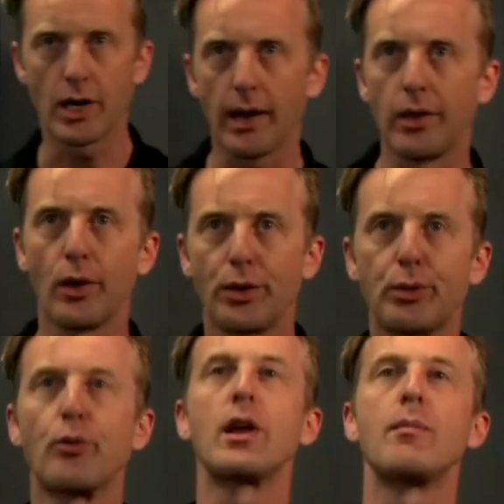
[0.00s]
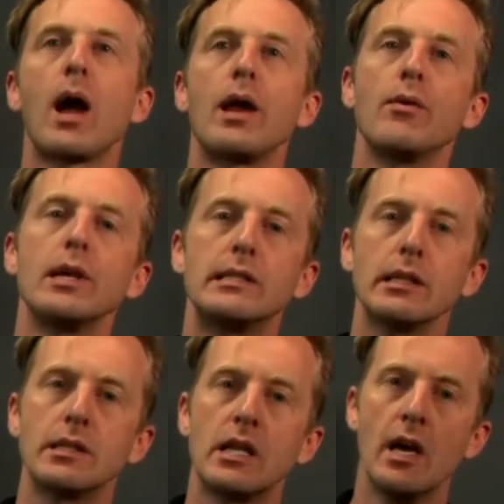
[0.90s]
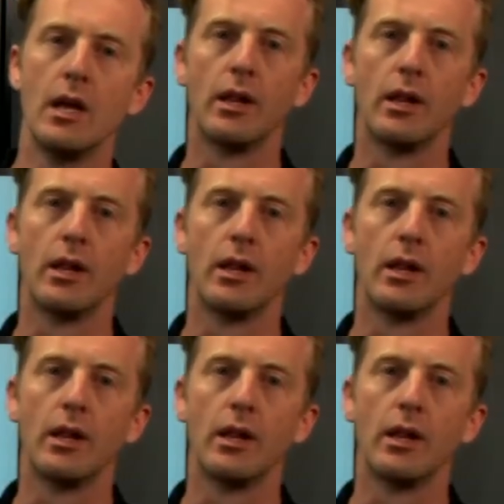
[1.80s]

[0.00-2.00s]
okay, there are 3 main reasons